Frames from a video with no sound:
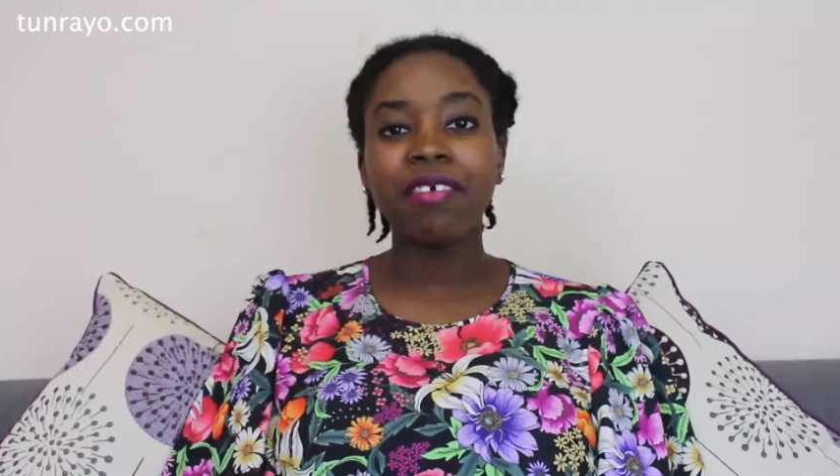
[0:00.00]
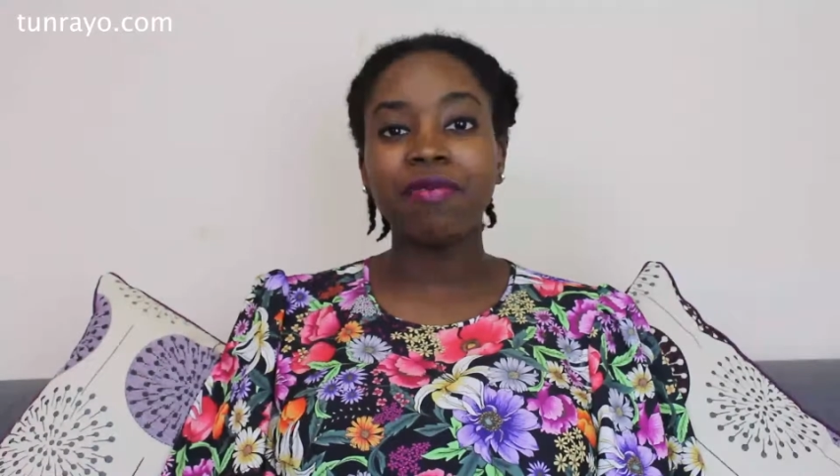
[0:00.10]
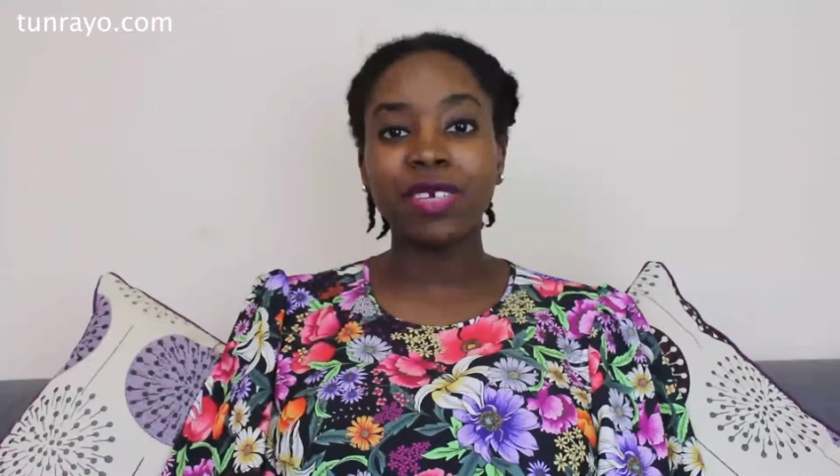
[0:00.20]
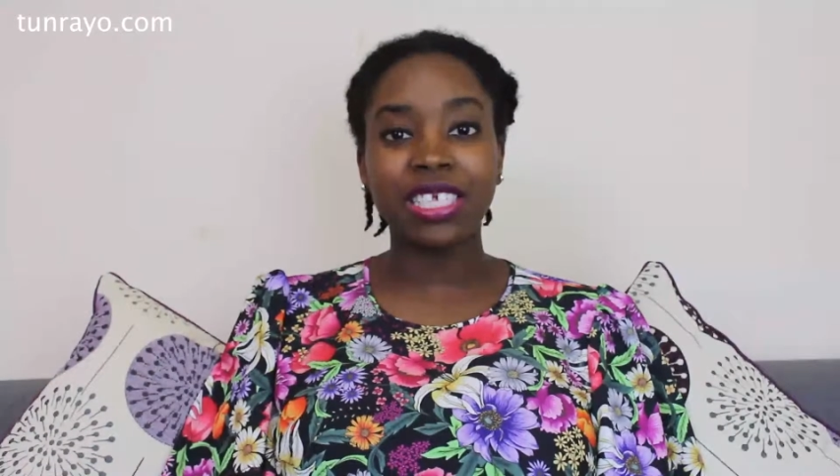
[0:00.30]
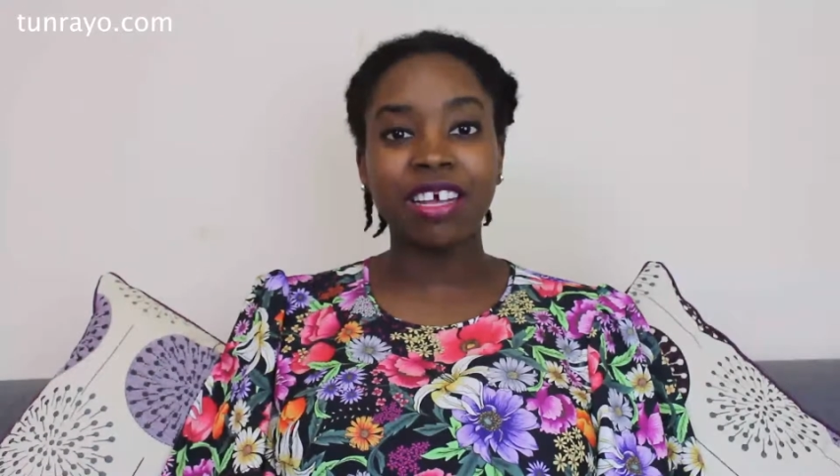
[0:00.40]

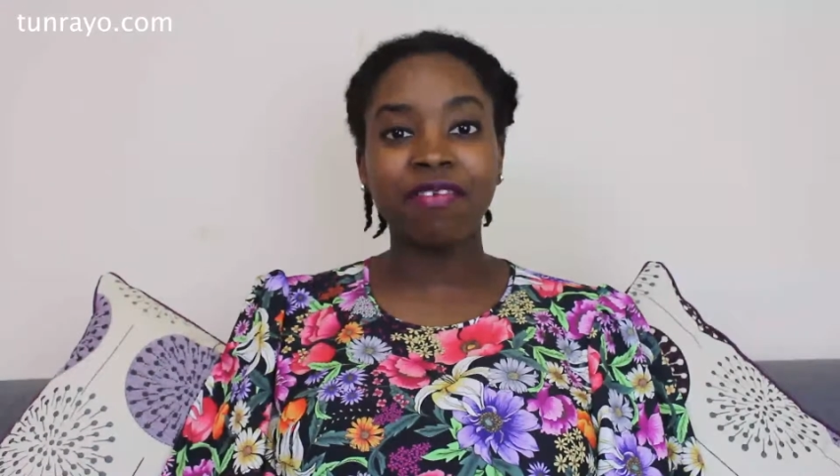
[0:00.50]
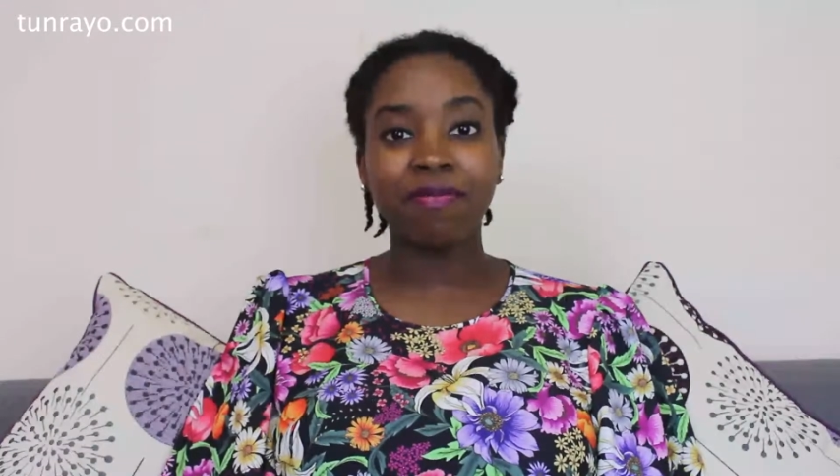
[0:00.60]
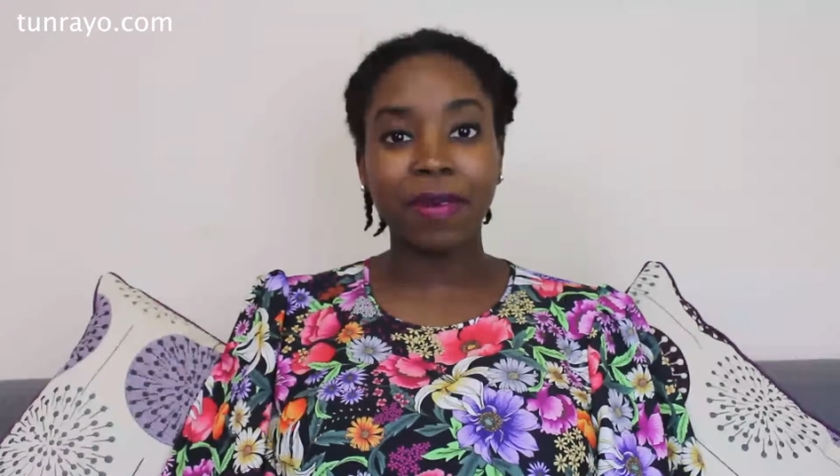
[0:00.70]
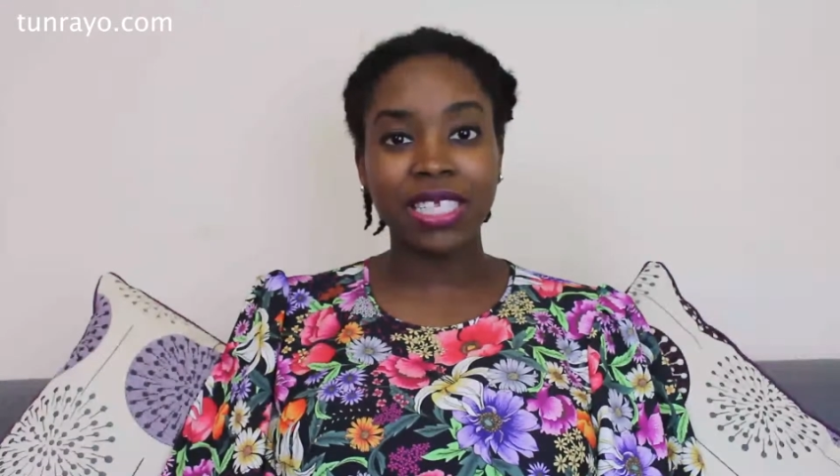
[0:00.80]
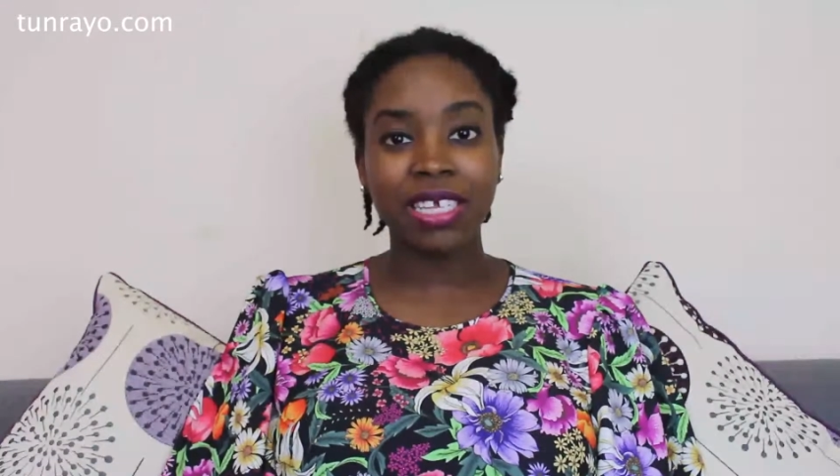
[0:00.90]
reserve
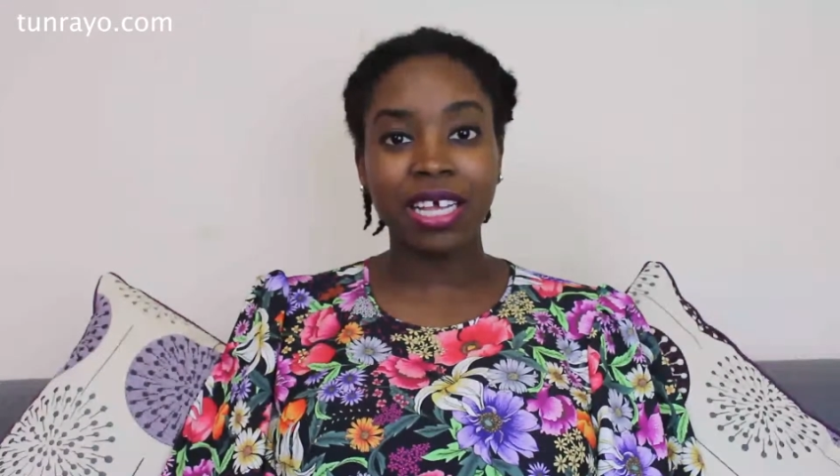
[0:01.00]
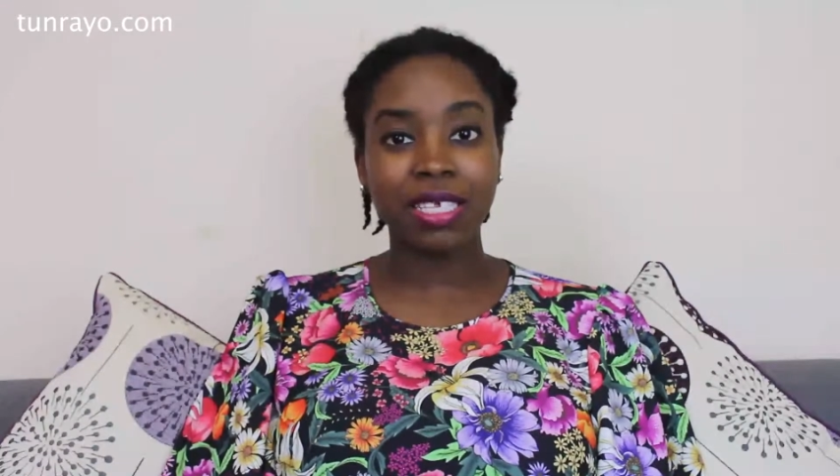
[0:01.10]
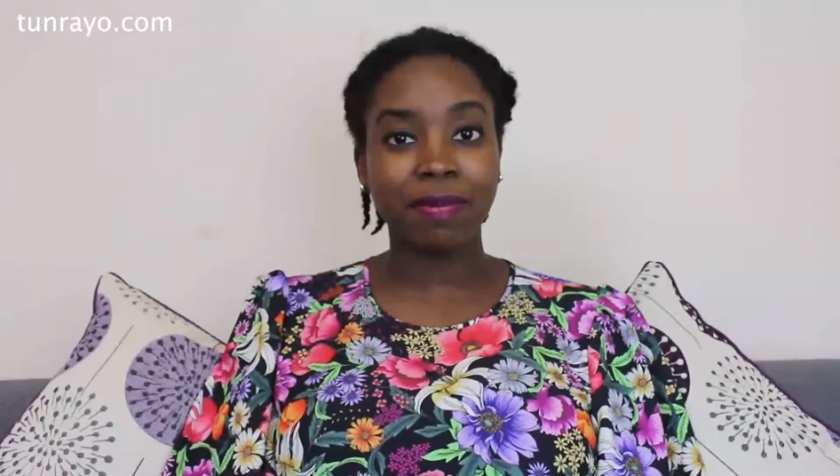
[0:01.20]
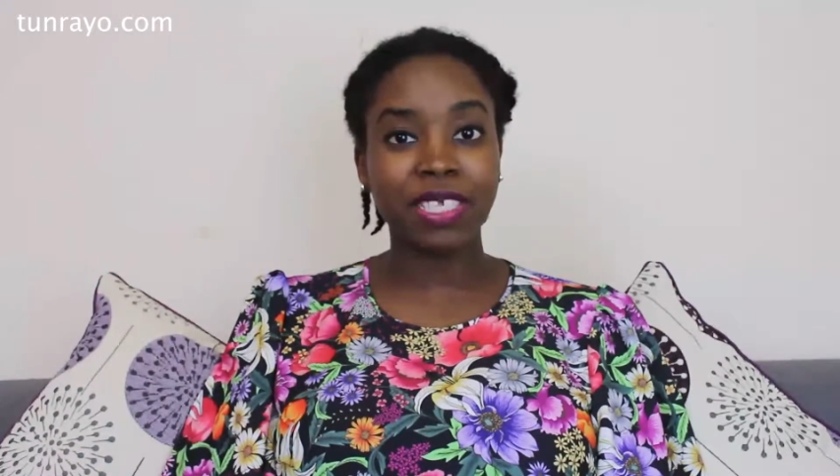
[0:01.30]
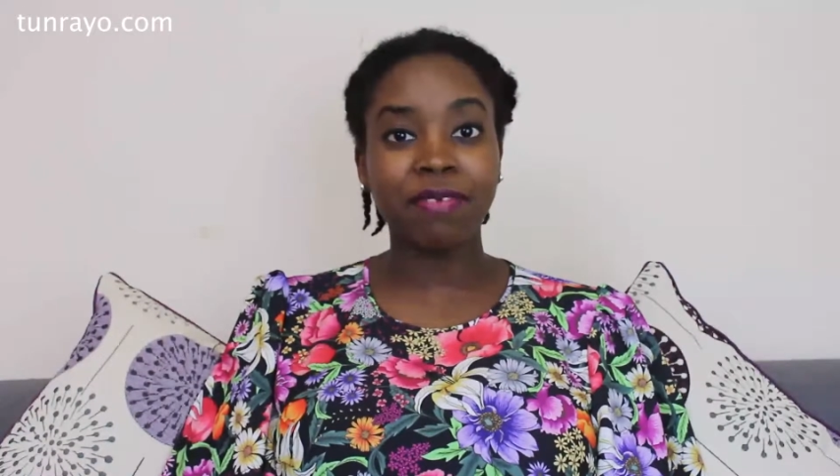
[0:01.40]

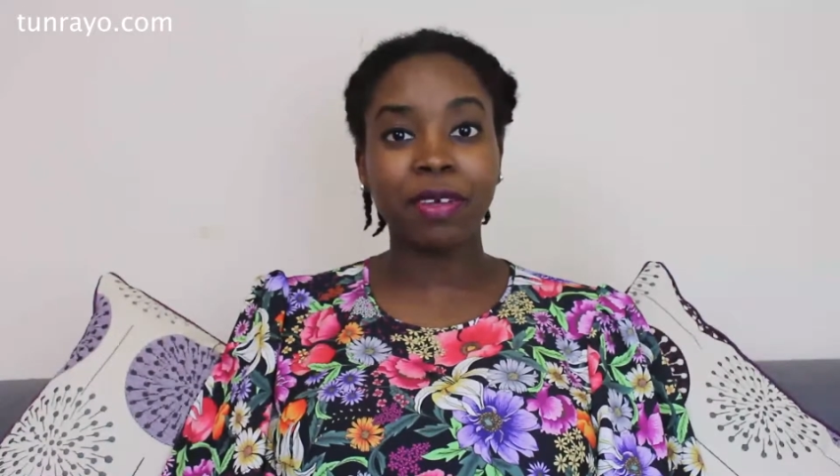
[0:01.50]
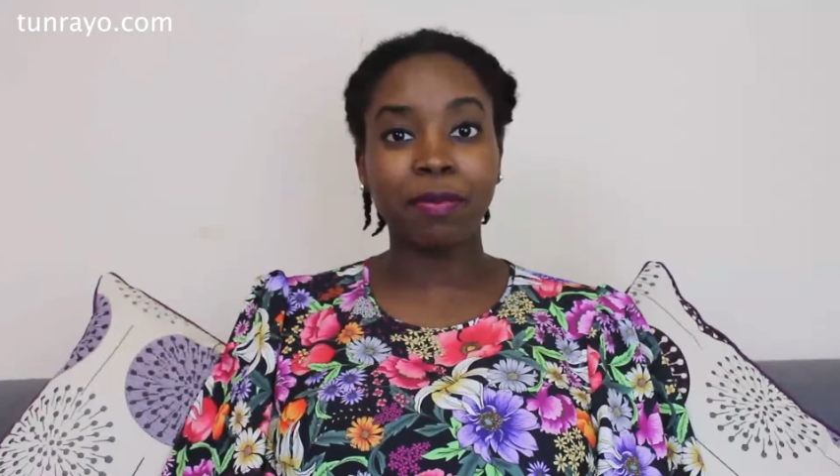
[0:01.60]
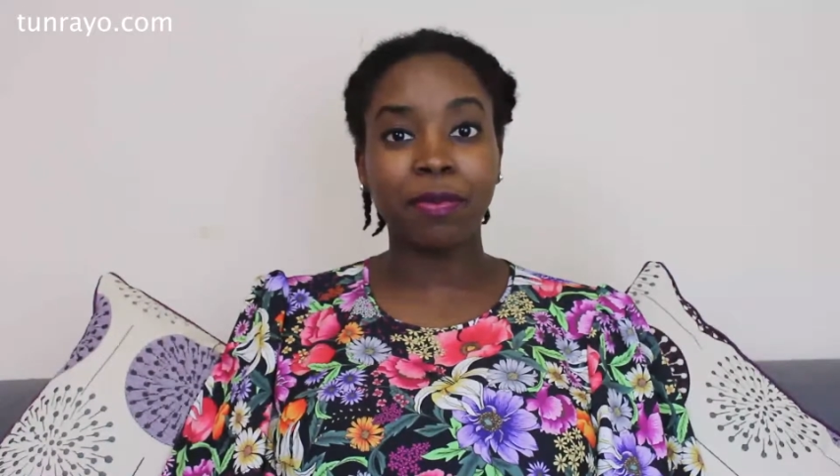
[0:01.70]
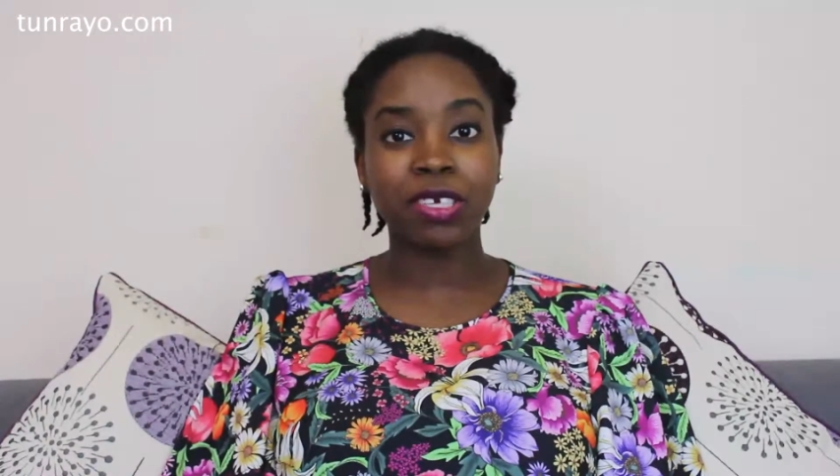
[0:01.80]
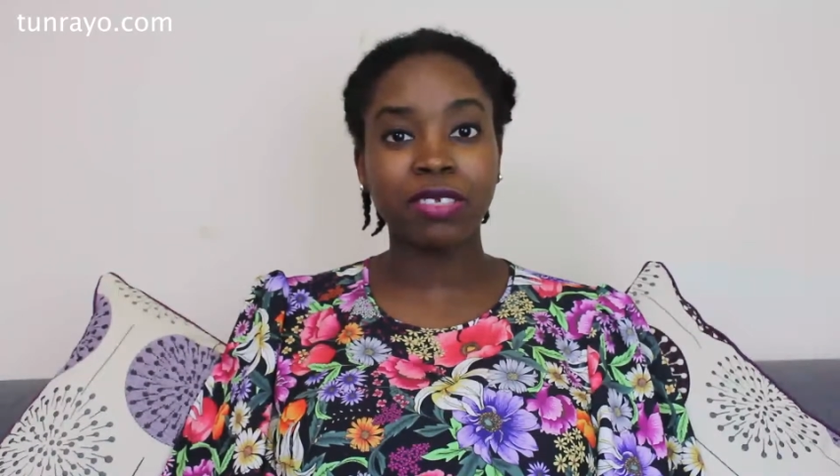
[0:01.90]

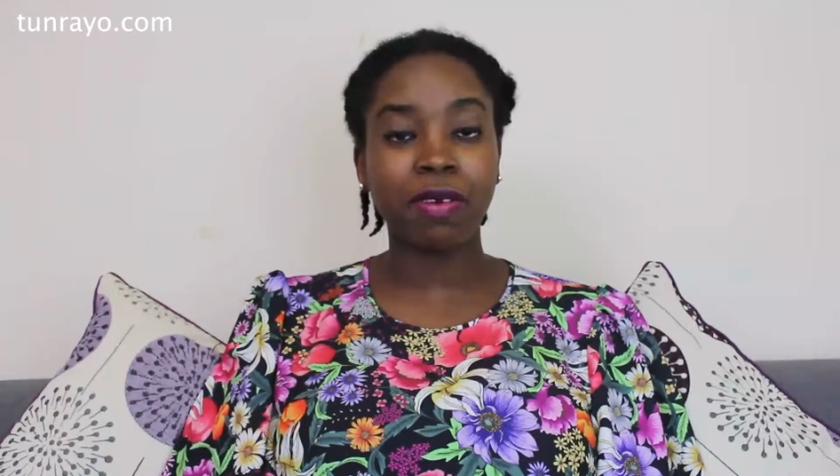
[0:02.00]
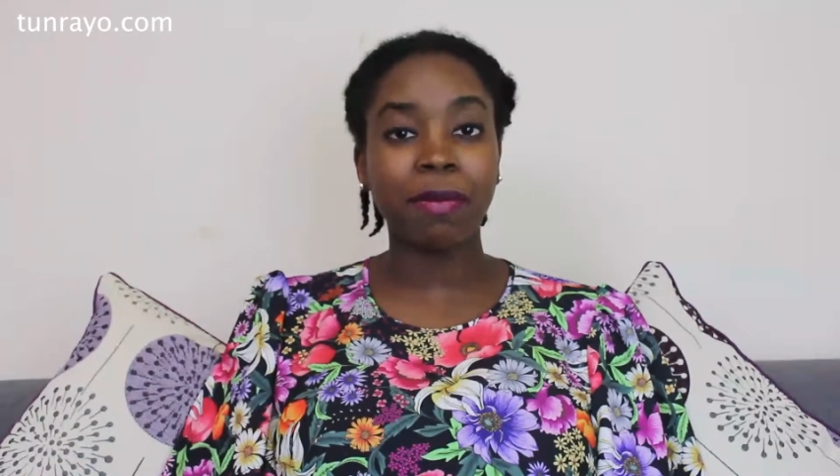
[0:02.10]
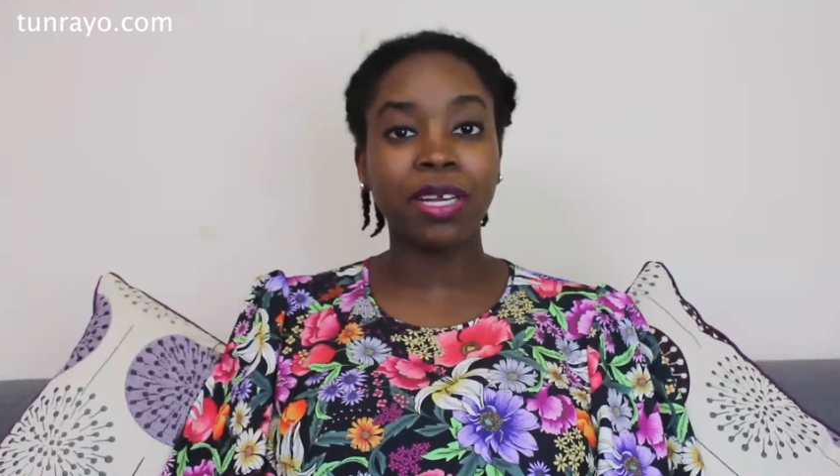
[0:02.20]
specific books from